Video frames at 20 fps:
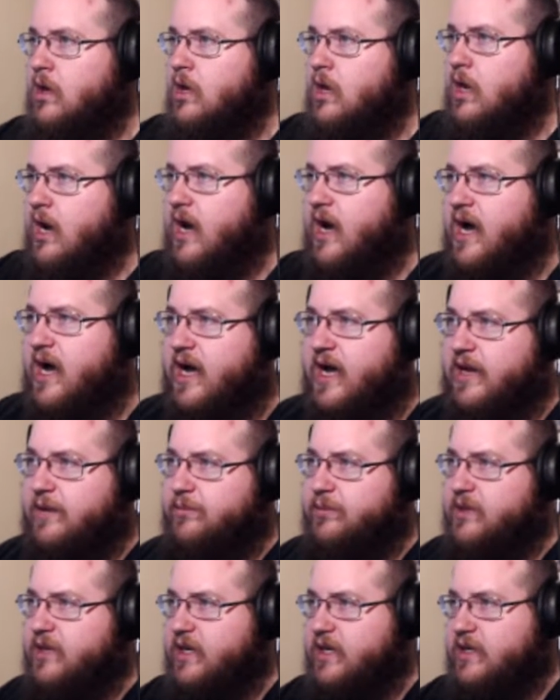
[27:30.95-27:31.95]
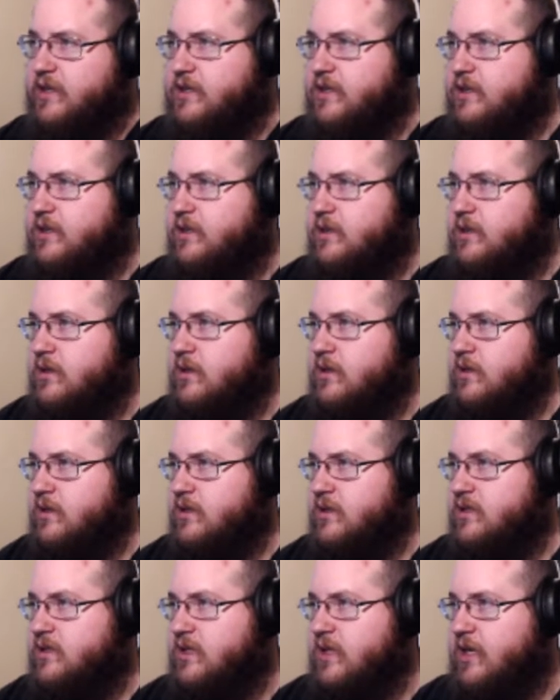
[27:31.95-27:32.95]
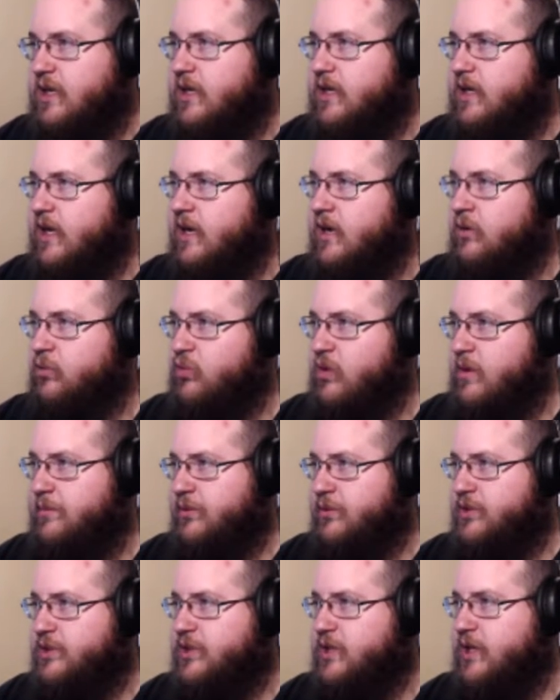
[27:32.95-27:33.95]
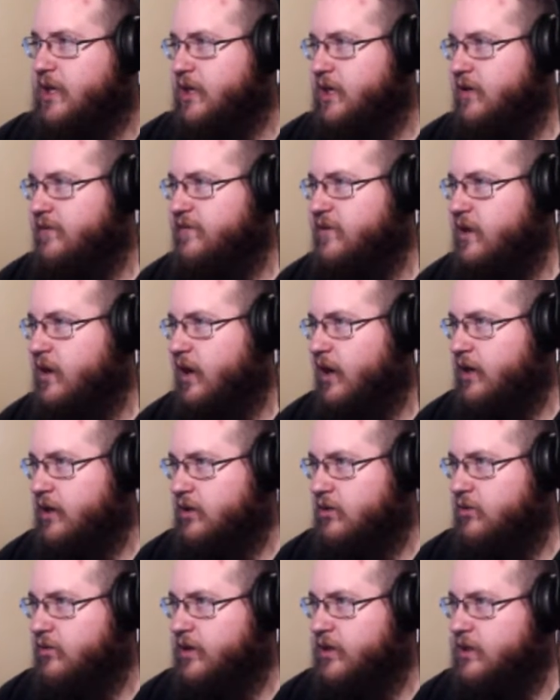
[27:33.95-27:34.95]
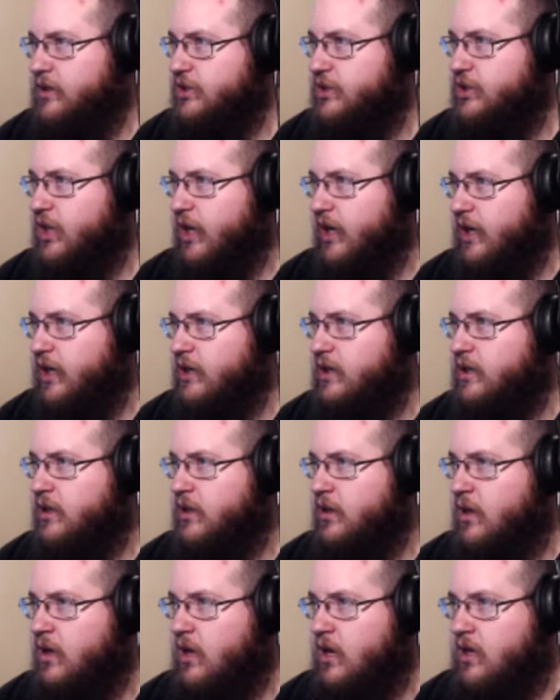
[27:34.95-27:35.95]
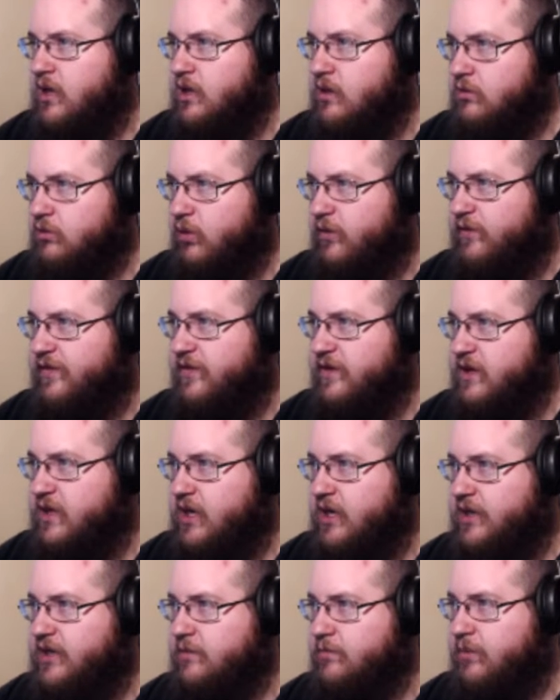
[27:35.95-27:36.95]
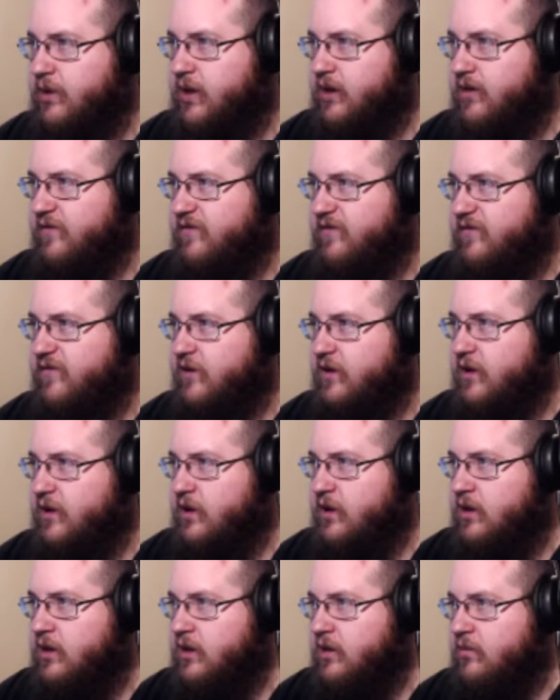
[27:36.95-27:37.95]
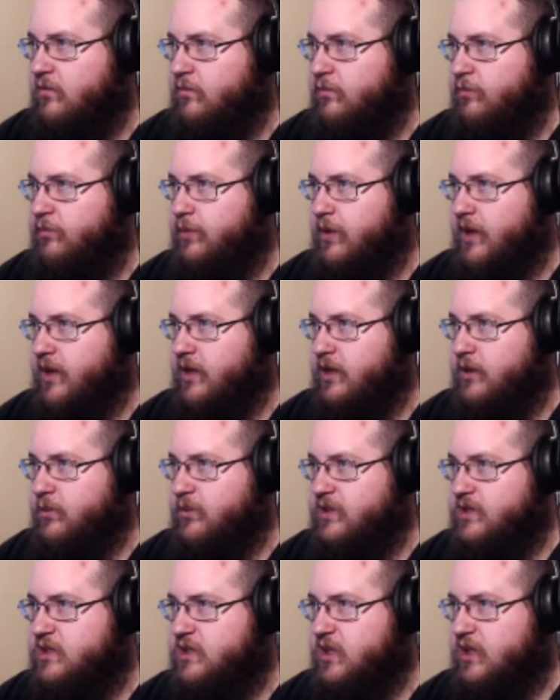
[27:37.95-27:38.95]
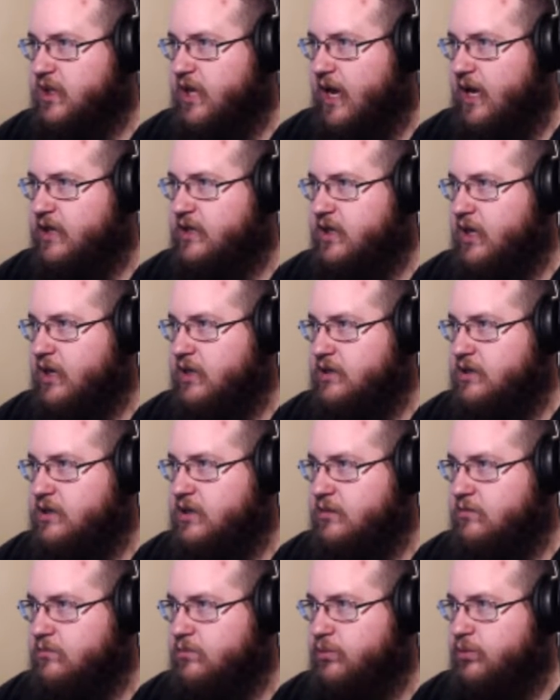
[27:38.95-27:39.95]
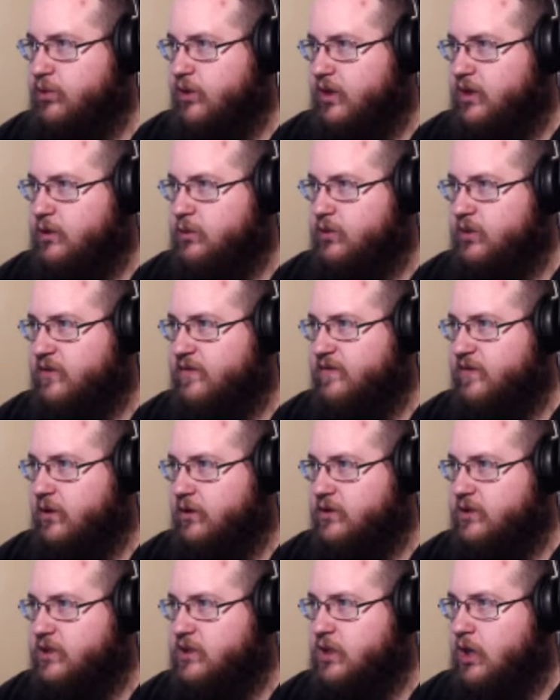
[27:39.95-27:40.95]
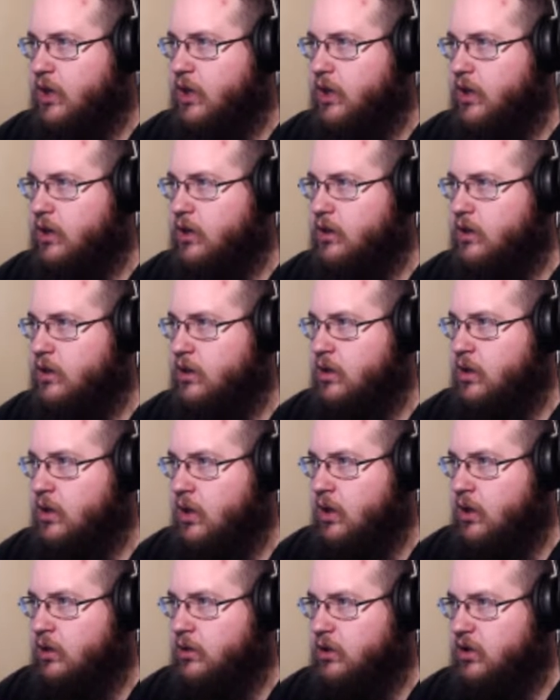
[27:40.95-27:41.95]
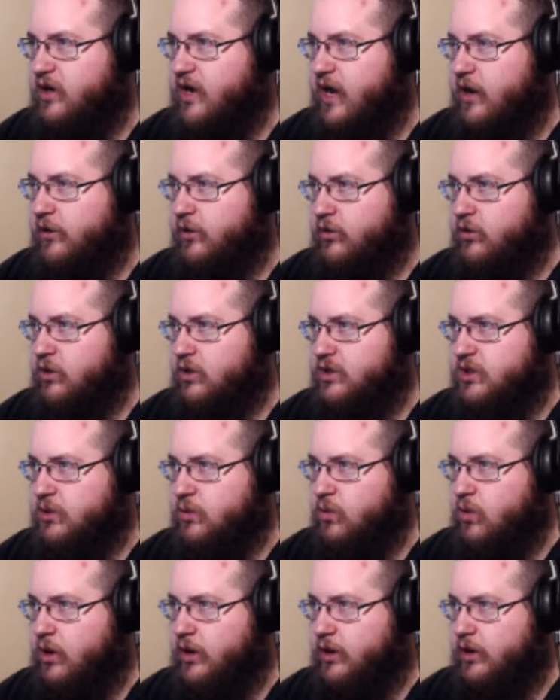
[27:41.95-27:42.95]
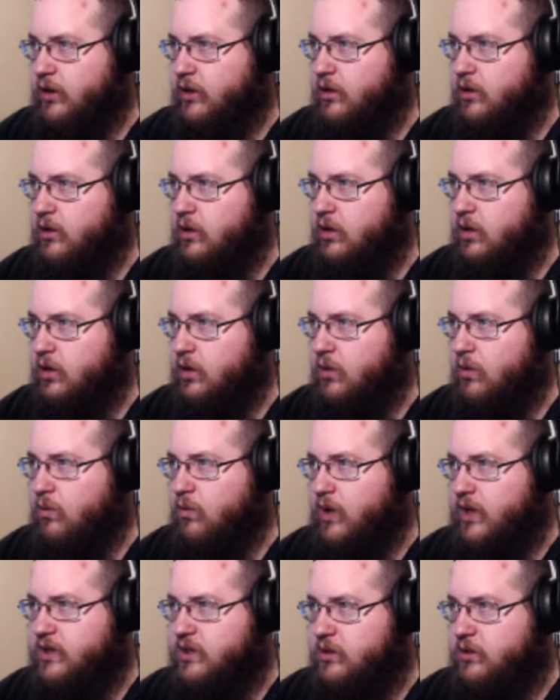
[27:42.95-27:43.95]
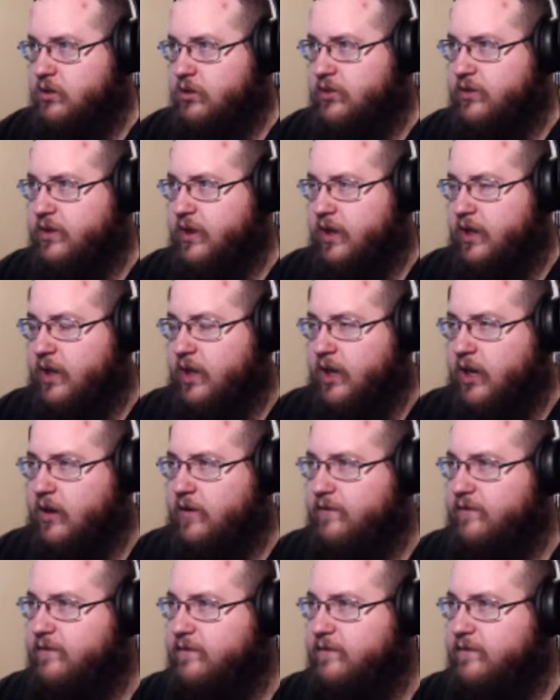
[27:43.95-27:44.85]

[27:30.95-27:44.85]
A high place, the Z like a rippled sheet of night green jade, the roof of the neath above, bellied with stalactites and pricked with false star. Look out across the water. What are you thinking of?